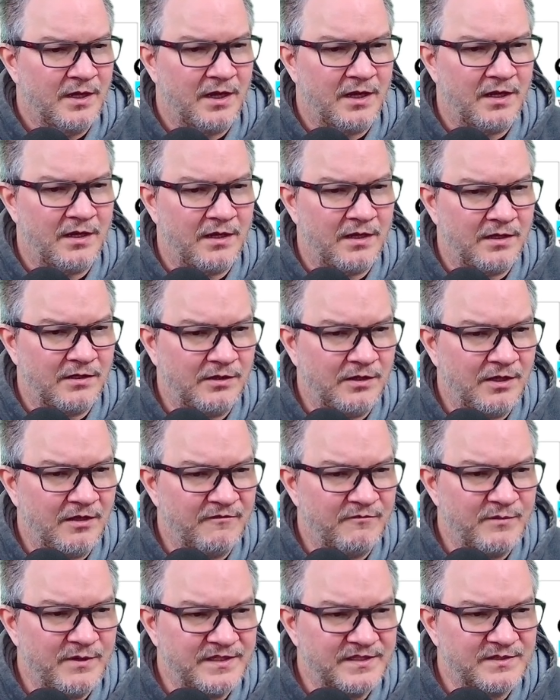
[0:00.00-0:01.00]

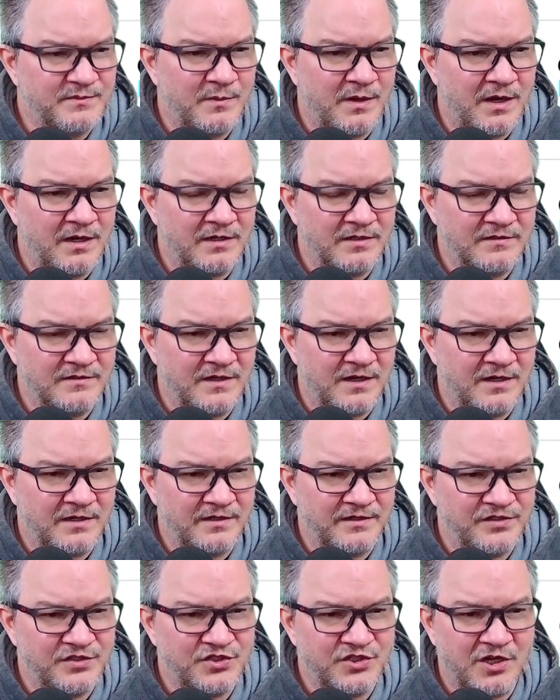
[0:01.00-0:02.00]
Love me some Heart of
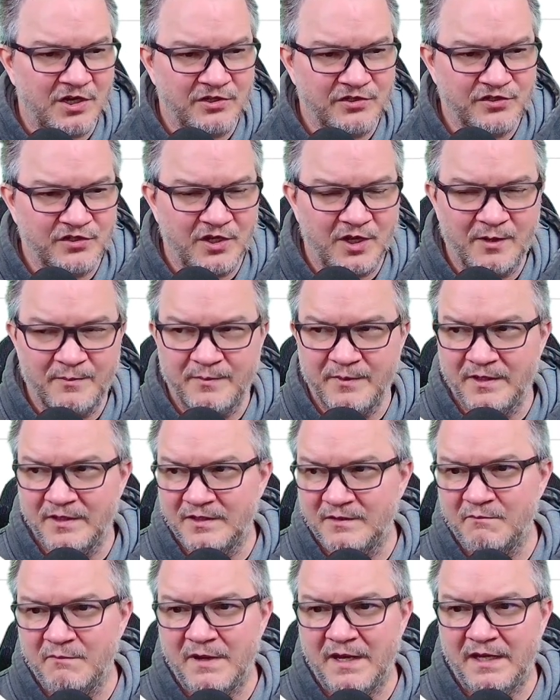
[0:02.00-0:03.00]
Darkness, charging up
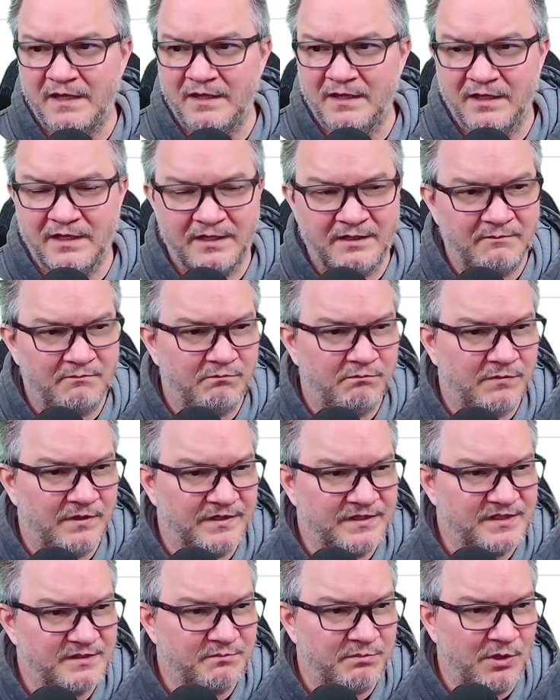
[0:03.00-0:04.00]
into melee,
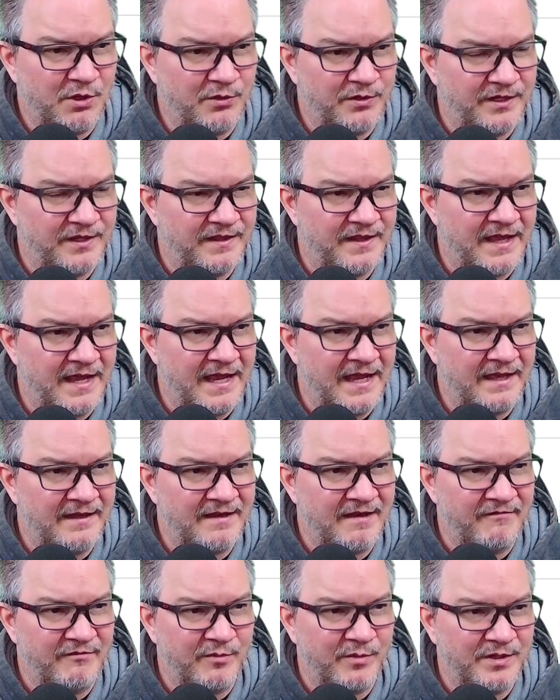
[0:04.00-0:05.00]
exploding that.
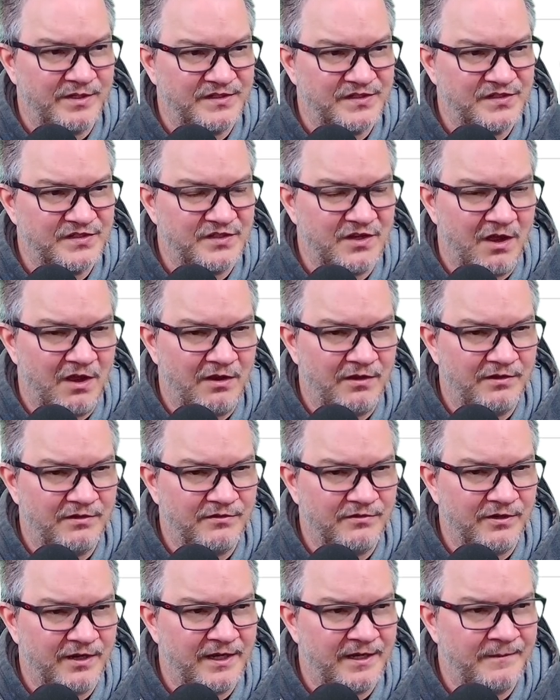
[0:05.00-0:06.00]
Everybody's stunned,
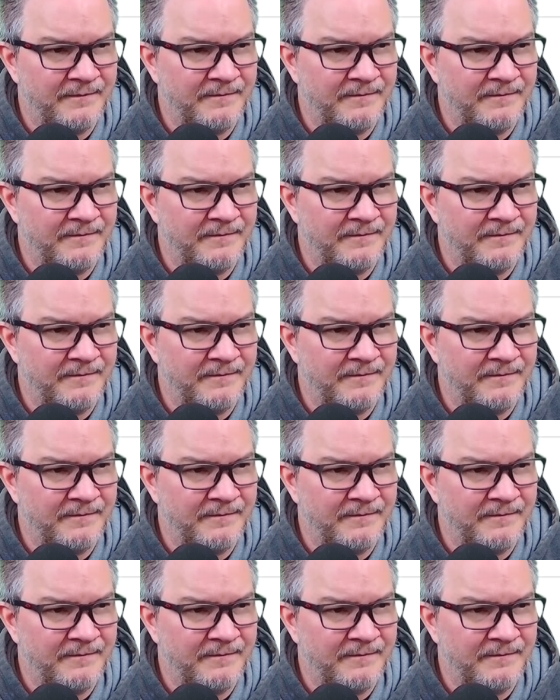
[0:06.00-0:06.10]
great.